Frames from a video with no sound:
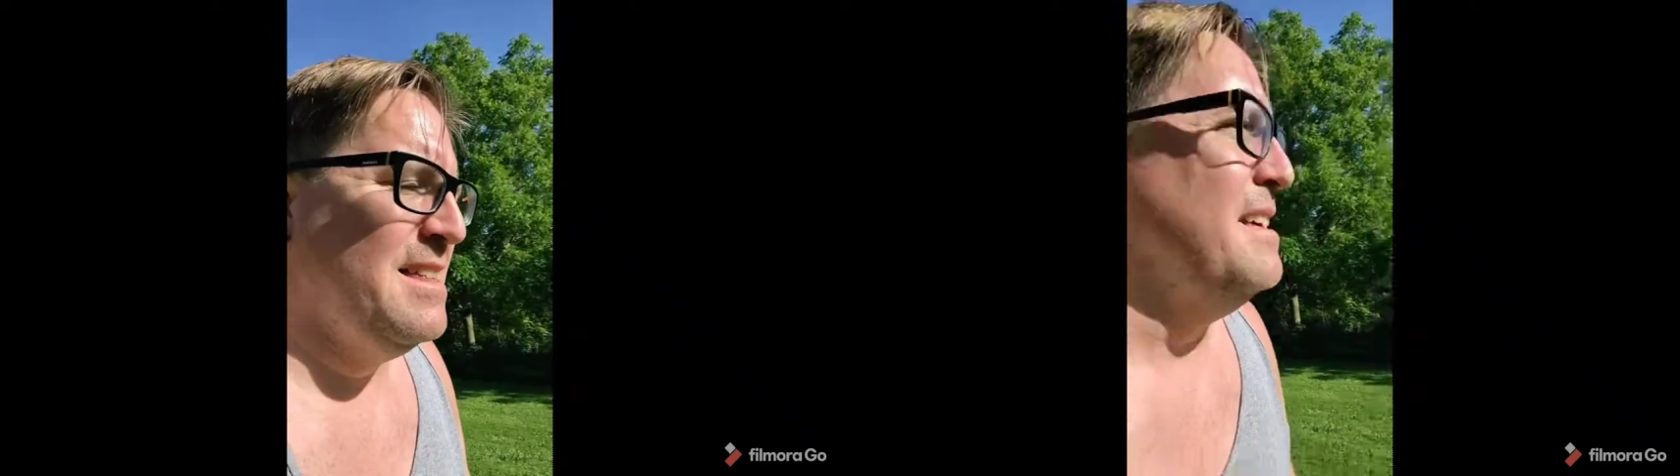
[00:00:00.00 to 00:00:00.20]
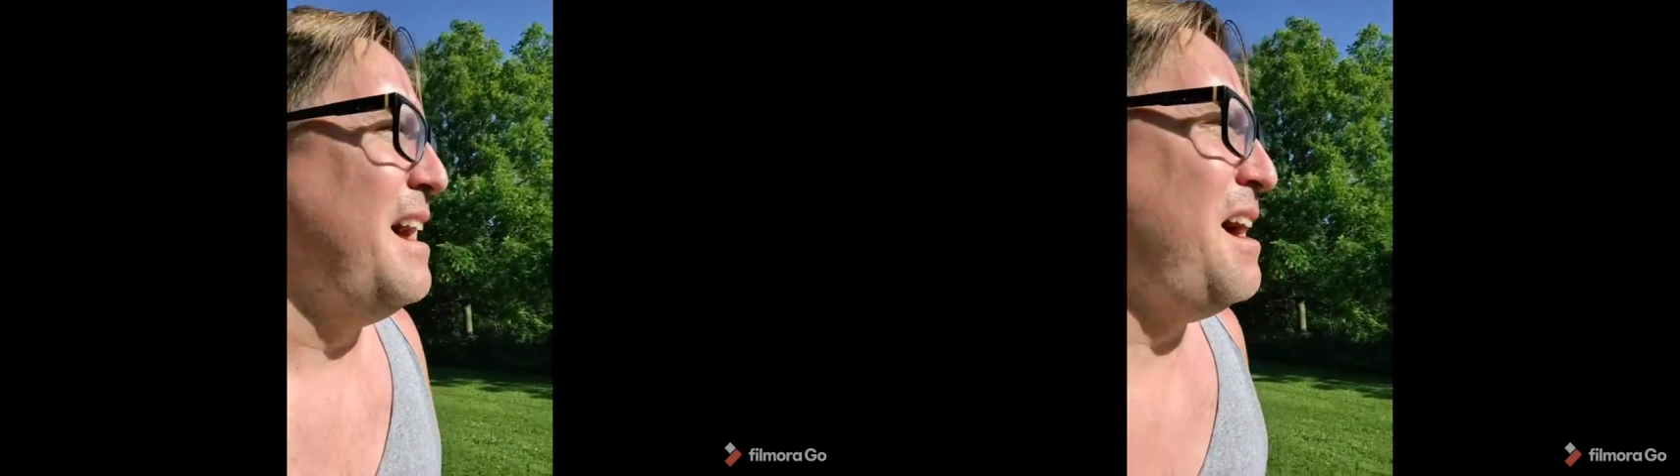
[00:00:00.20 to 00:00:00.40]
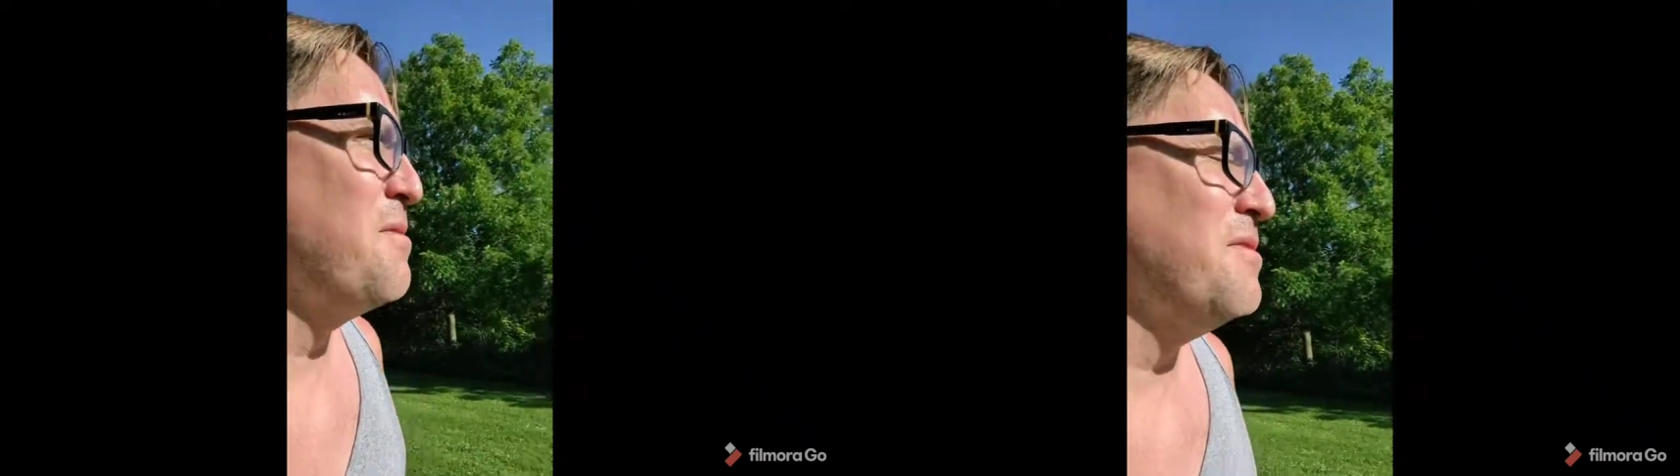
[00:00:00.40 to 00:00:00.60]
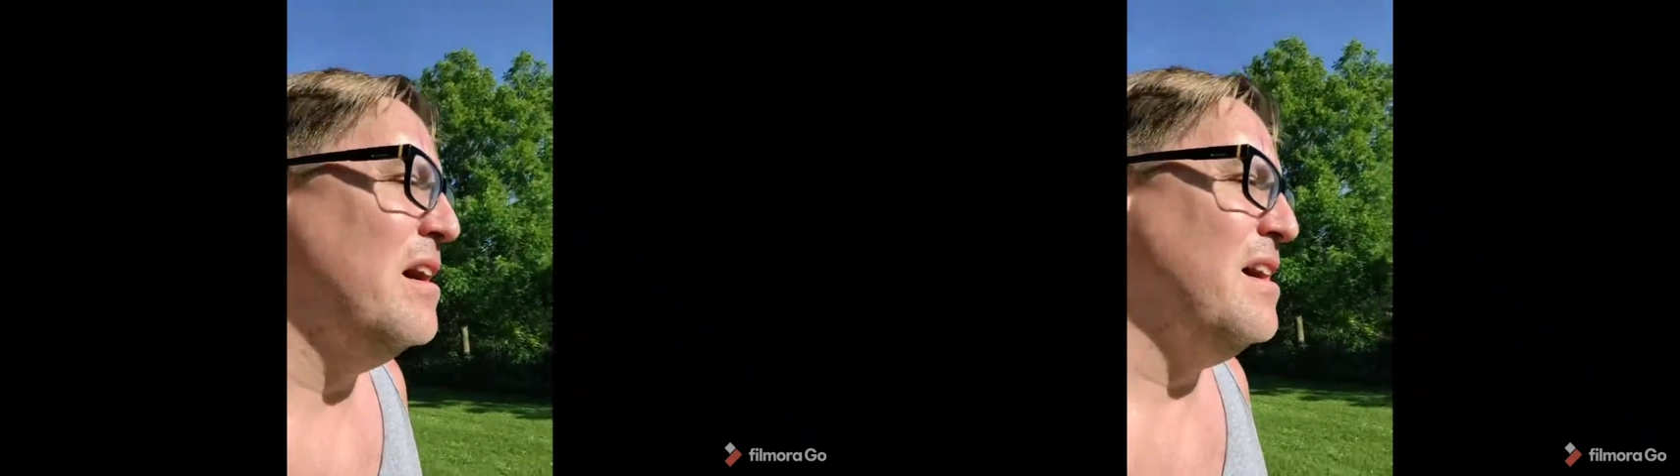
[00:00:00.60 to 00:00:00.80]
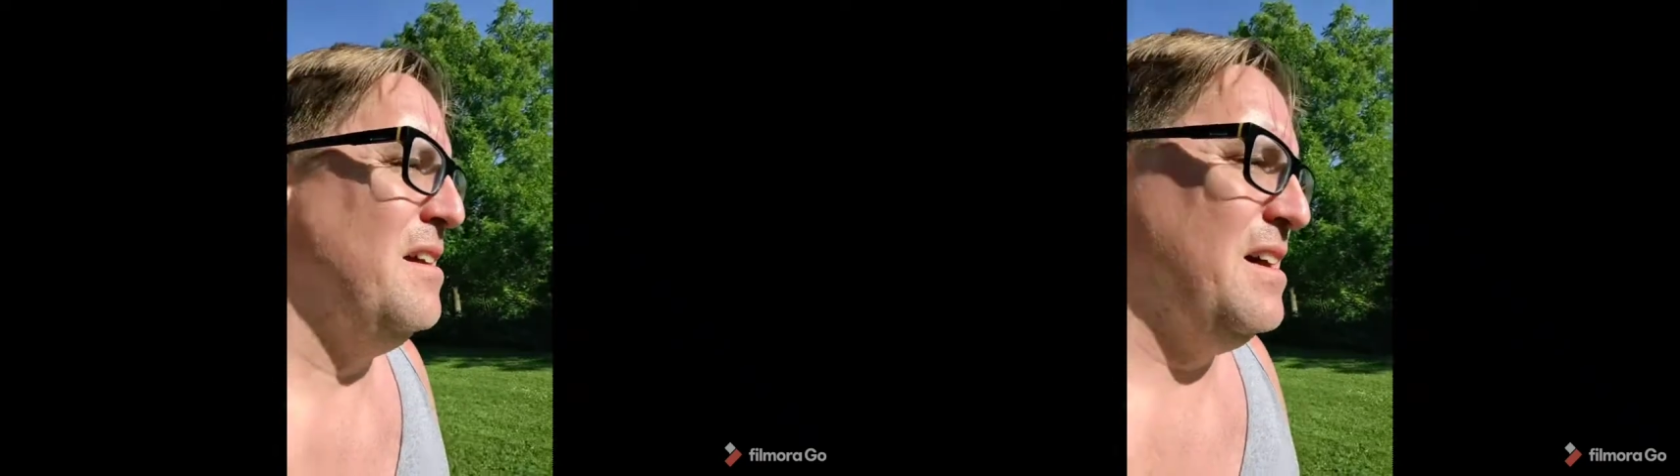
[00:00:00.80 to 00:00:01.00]
that I
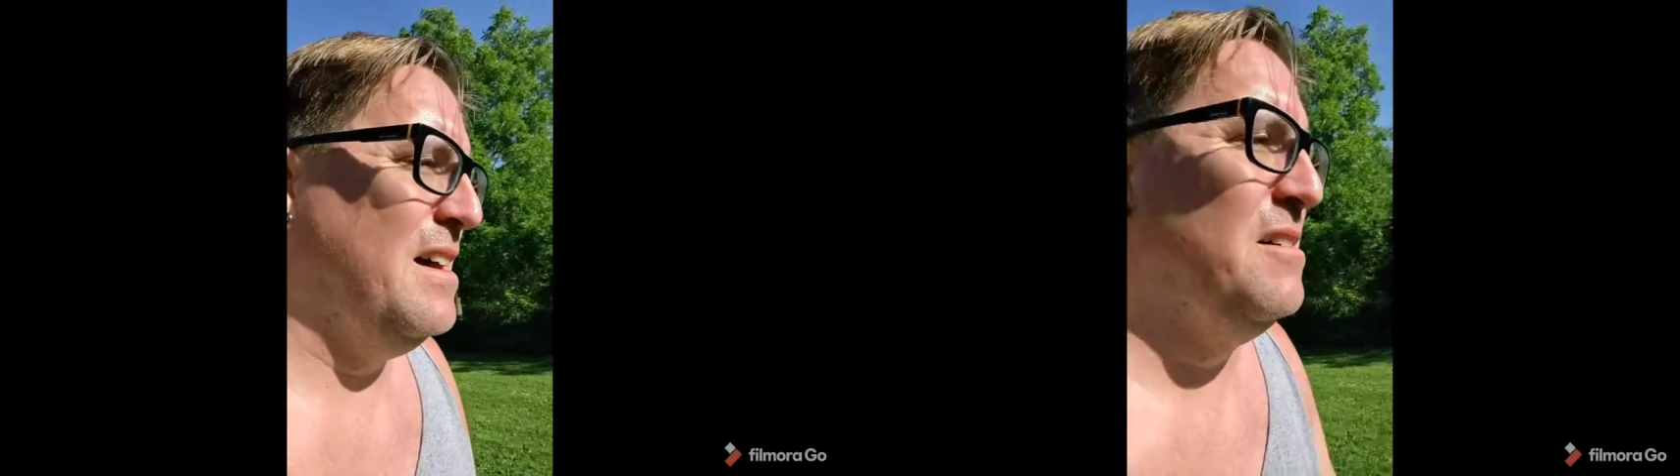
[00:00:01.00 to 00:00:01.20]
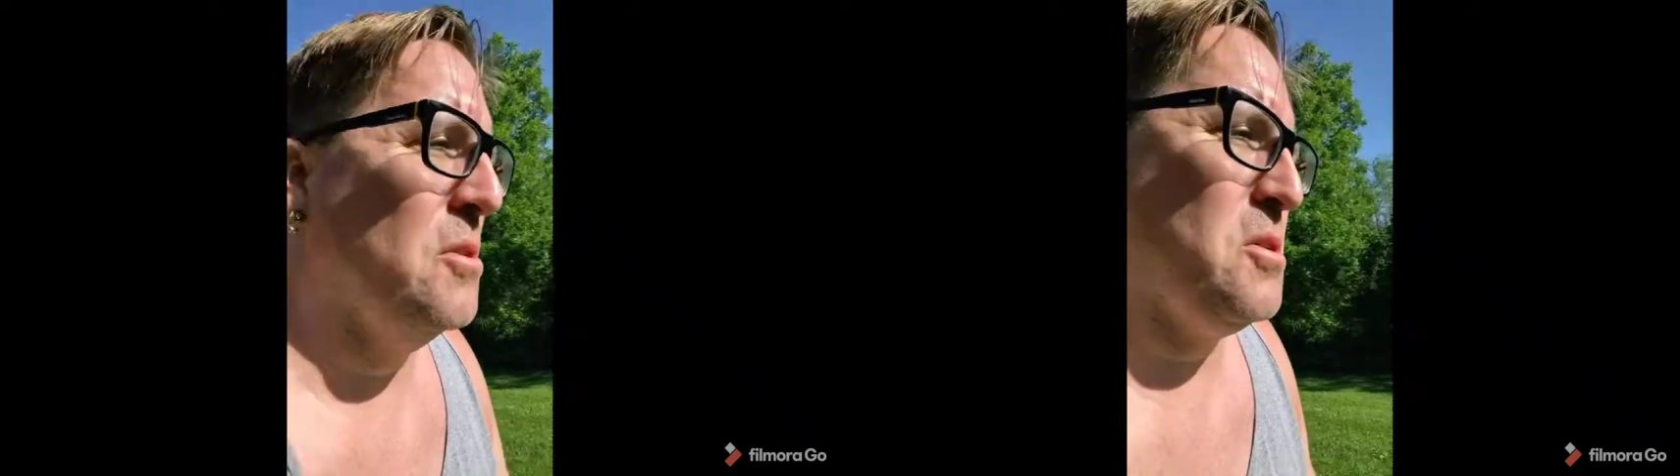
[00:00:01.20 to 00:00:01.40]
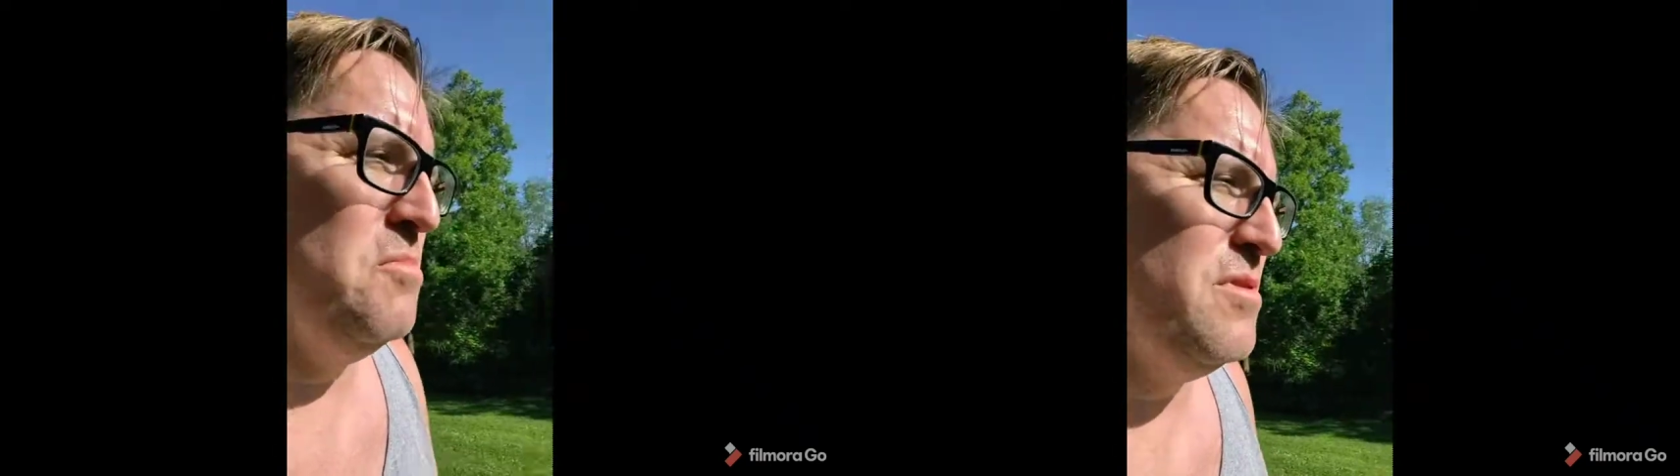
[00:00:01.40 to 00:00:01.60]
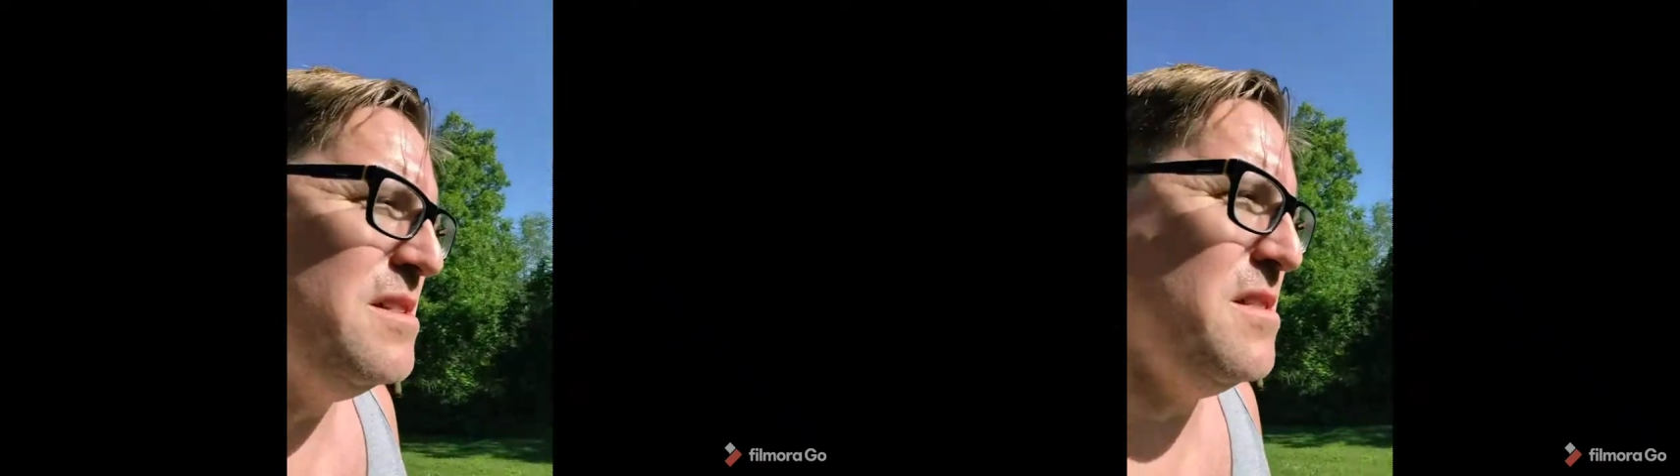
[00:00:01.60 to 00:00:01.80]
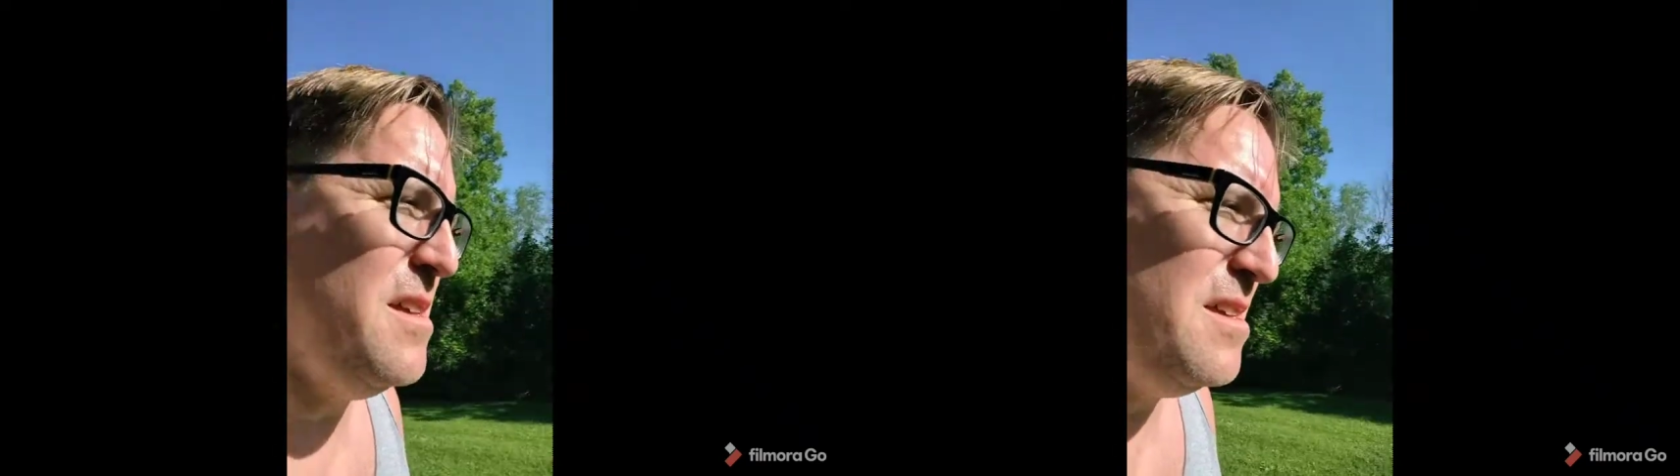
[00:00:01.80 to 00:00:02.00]
thought were
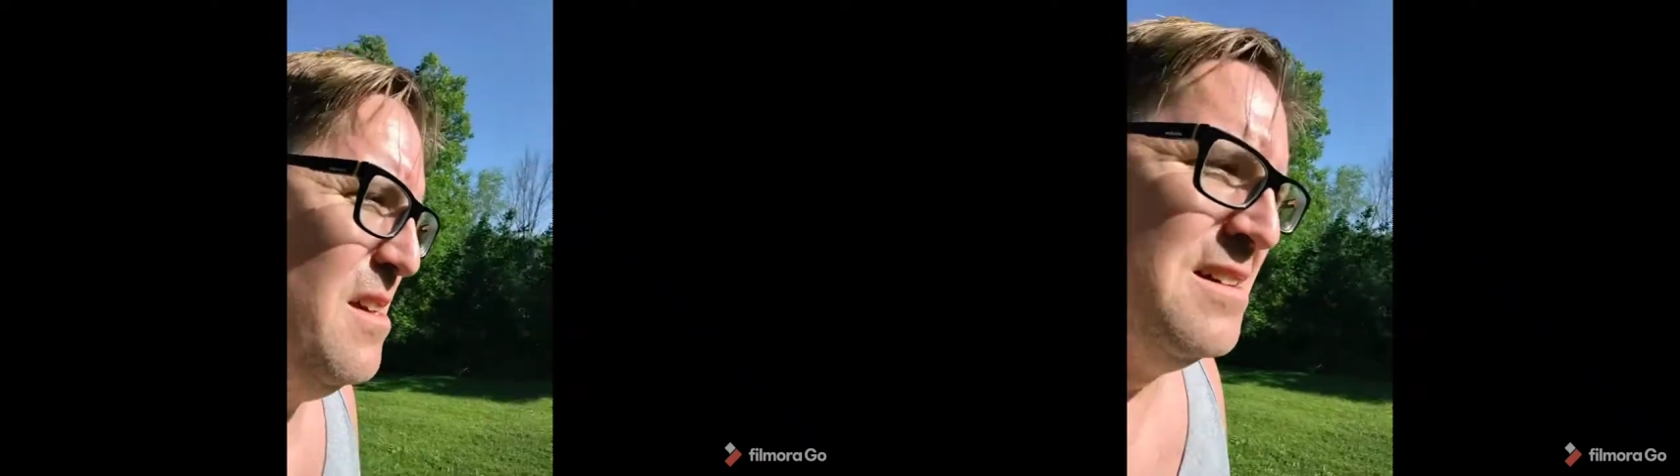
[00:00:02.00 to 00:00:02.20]
completely